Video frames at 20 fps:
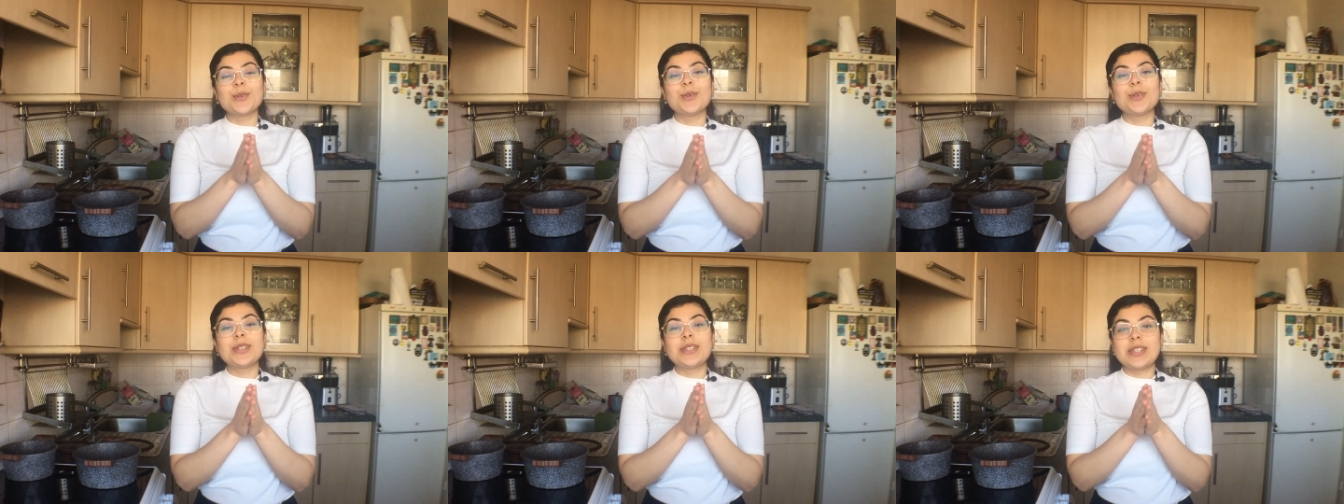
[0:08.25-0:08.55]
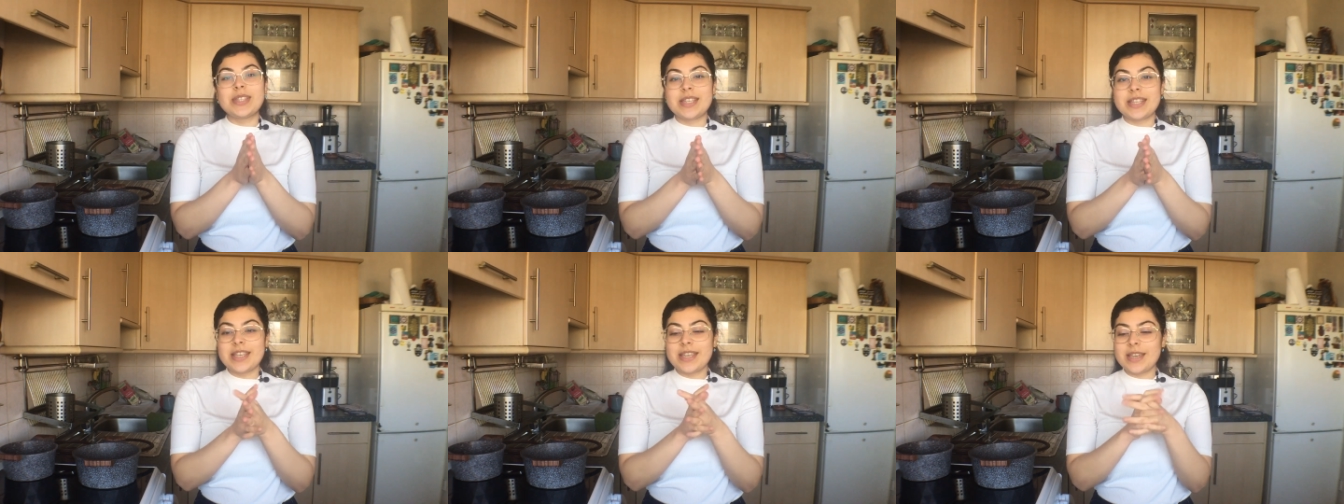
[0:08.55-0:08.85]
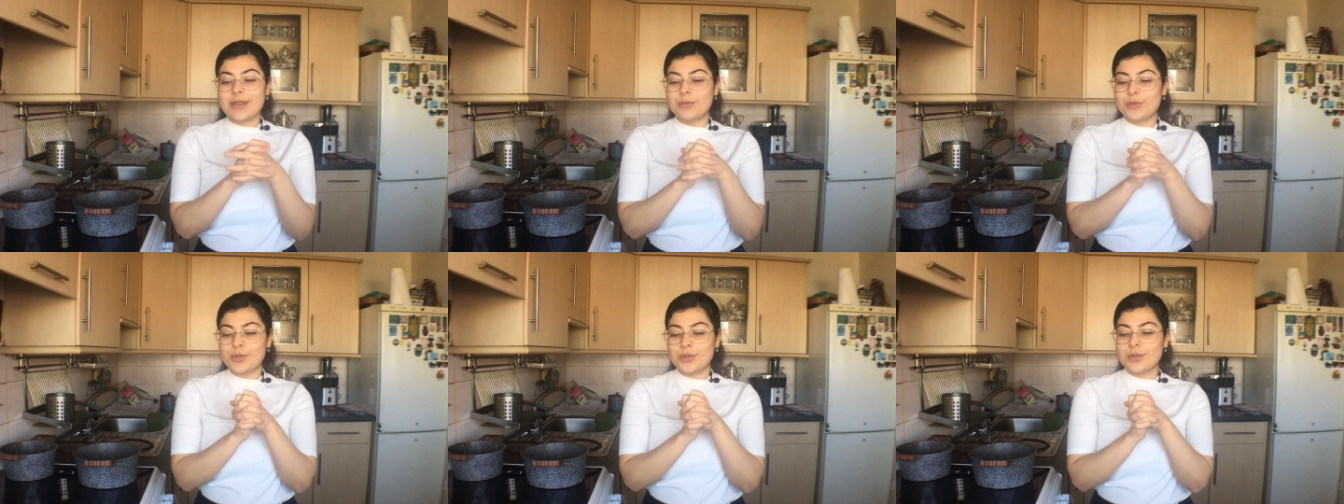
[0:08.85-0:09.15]
So
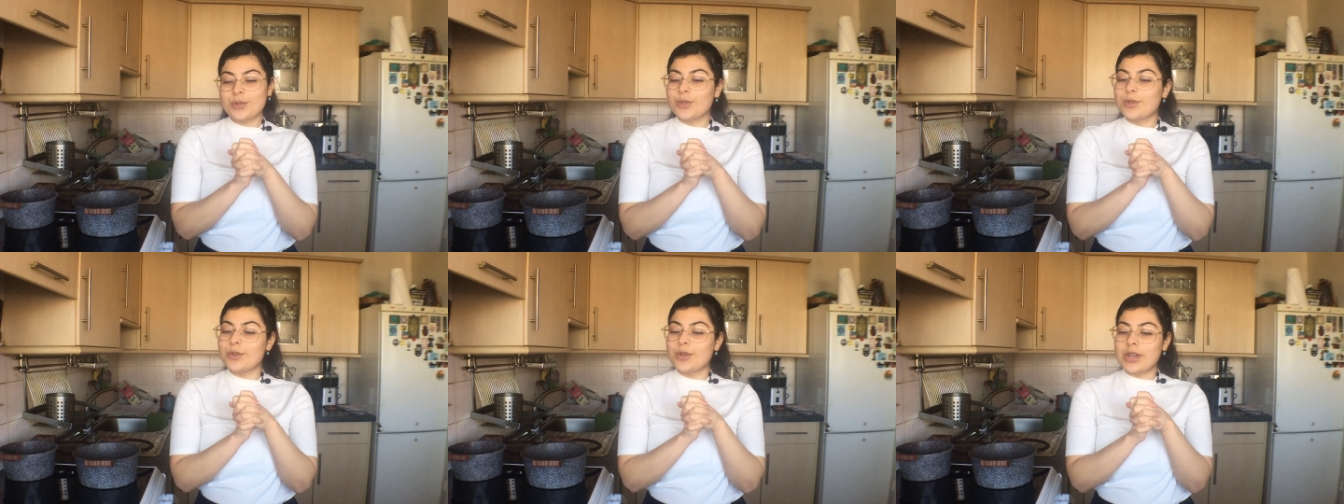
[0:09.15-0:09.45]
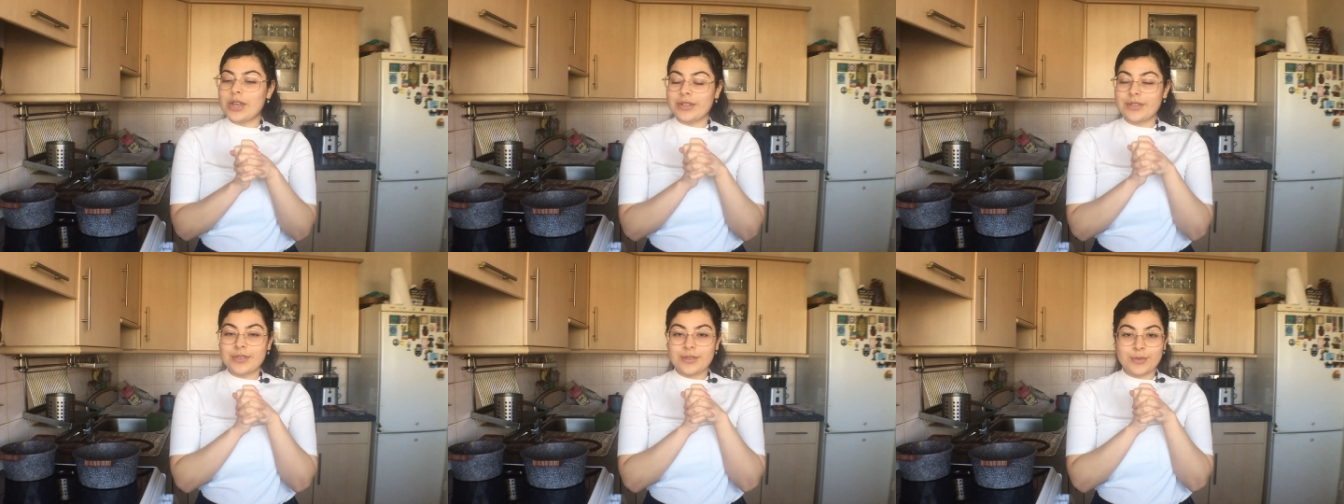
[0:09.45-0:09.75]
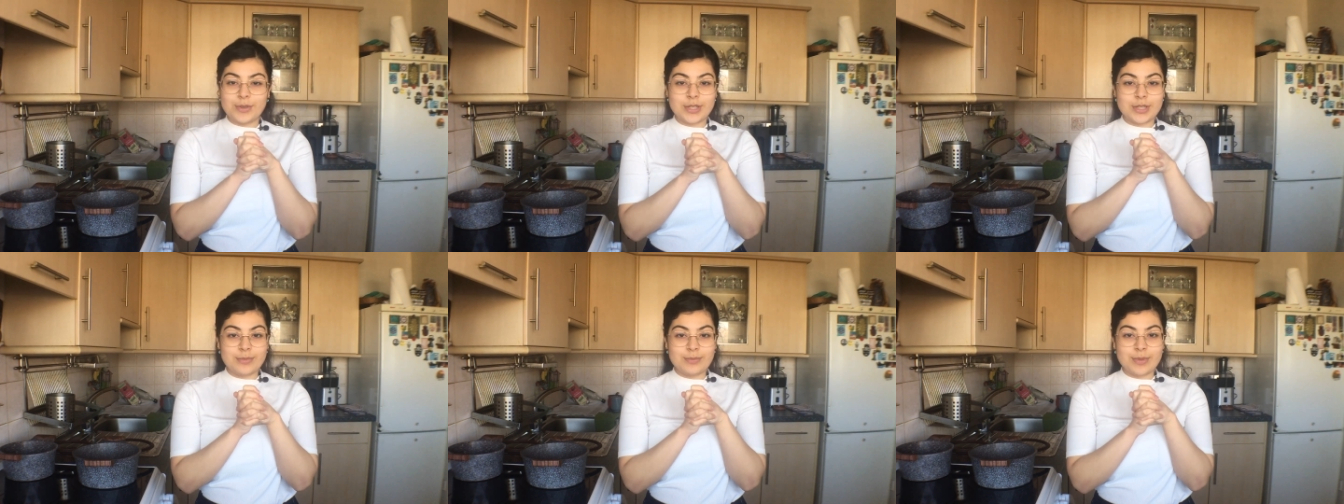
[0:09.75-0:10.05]
today I'm showing you
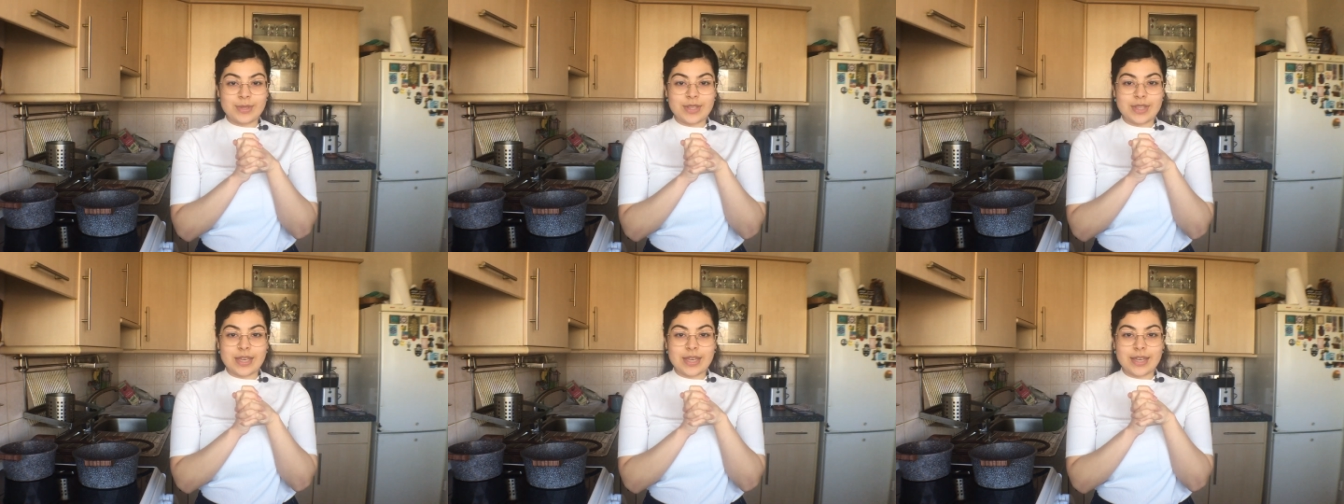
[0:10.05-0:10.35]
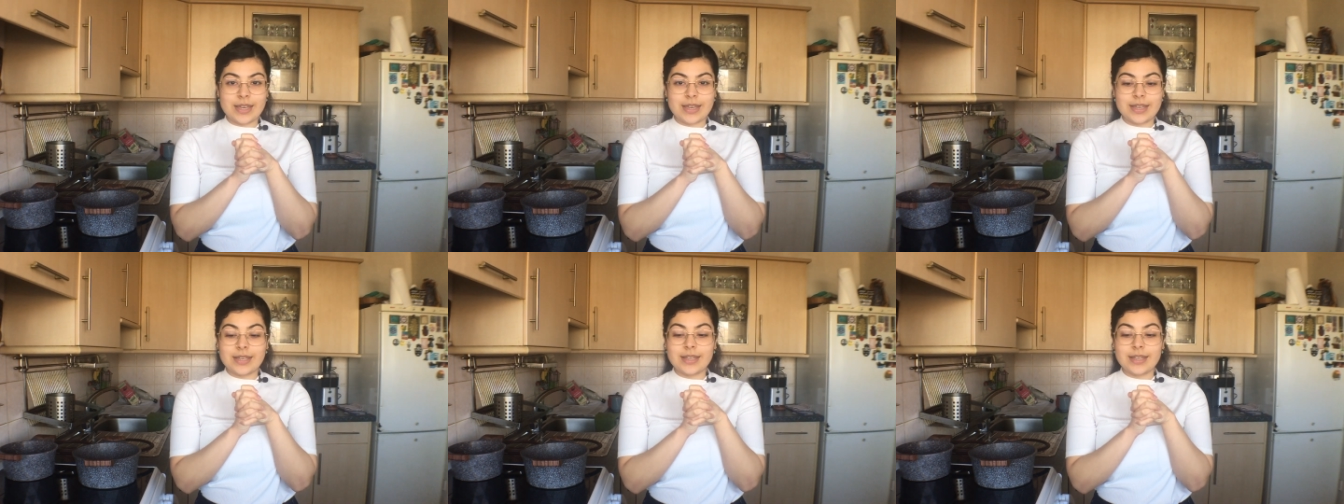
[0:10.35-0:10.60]
another recipe that